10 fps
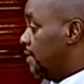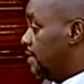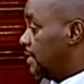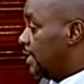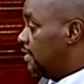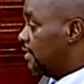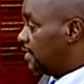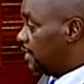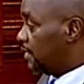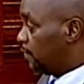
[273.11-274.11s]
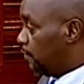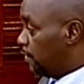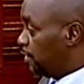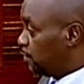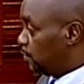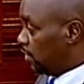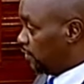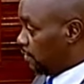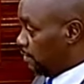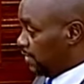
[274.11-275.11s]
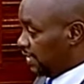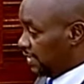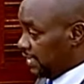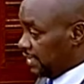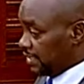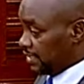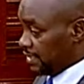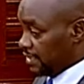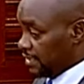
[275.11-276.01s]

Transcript: that are listed for a response from the CS